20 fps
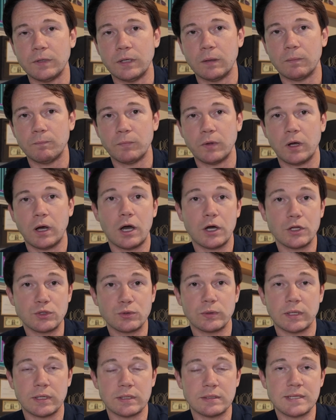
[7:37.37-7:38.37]
you know,
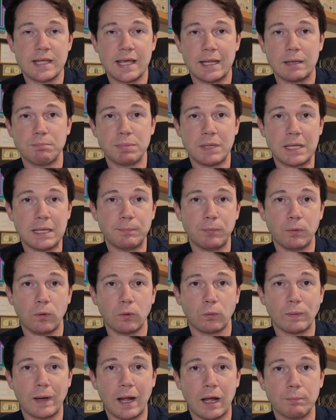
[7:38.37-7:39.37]
110
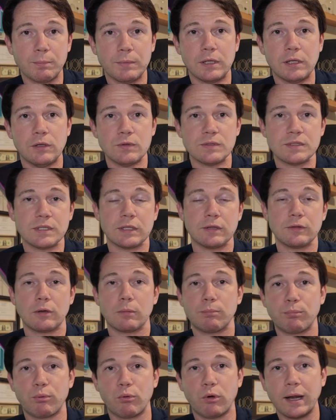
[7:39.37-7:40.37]
people around me using their
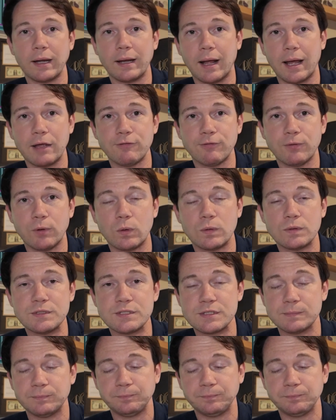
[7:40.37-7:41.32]
bright iPhones,